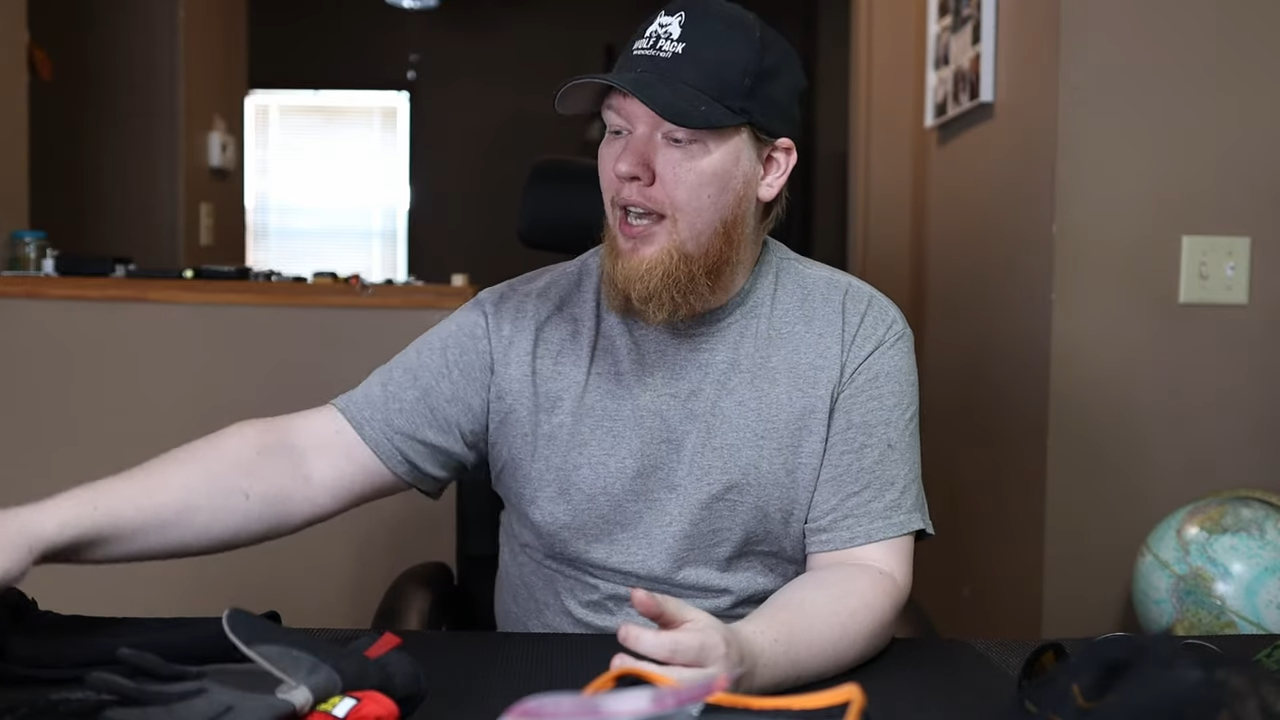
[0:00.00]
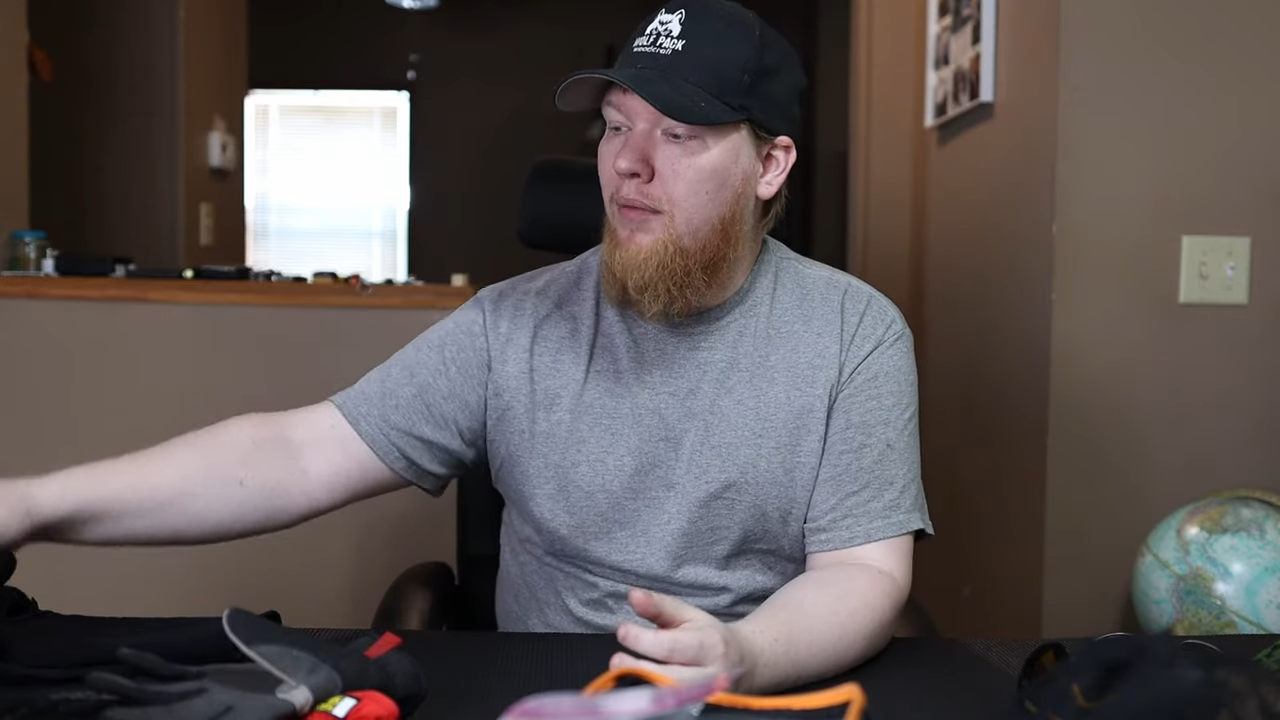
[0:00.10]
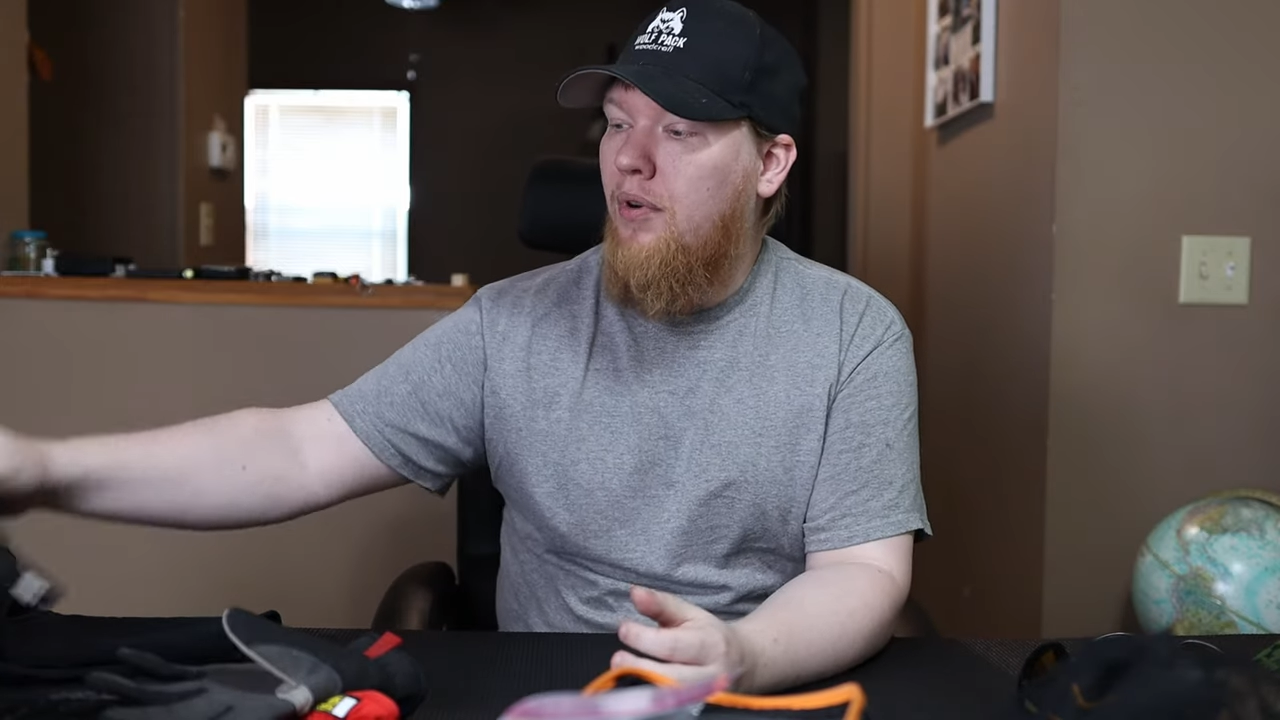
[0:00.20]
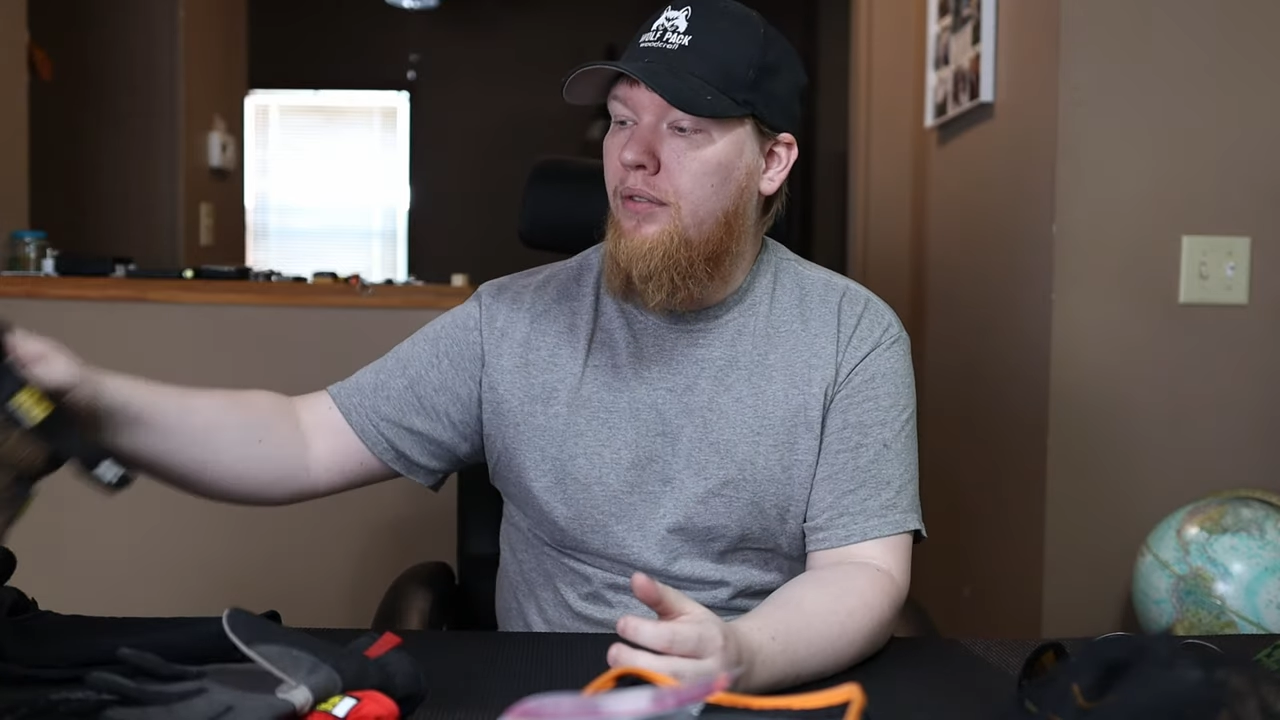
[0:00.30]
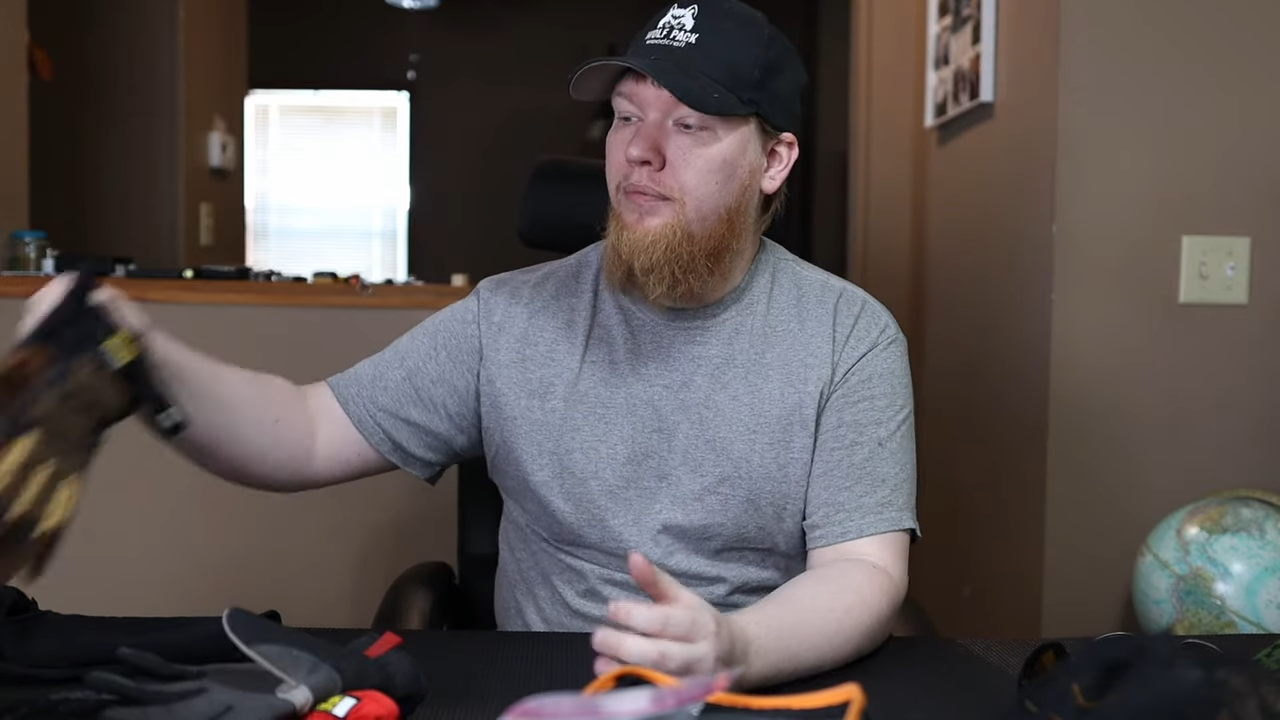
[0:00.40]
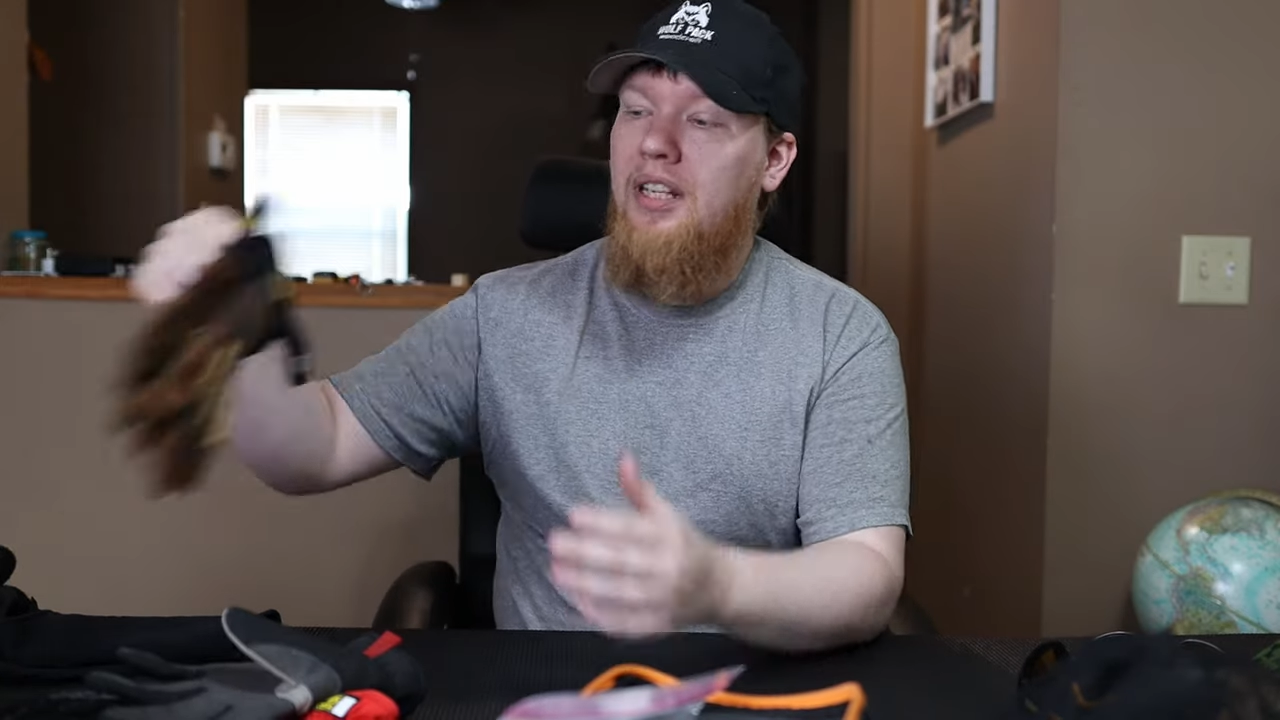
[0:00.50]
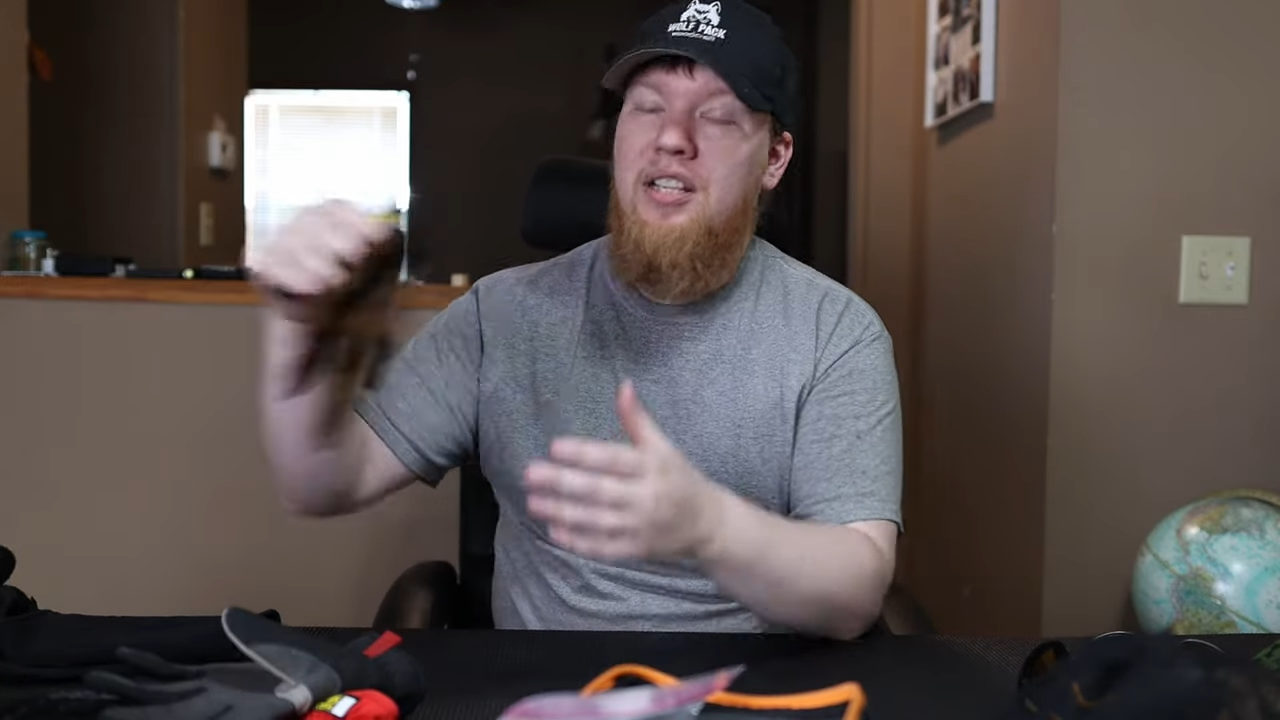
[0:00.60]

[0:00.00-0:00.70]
talk about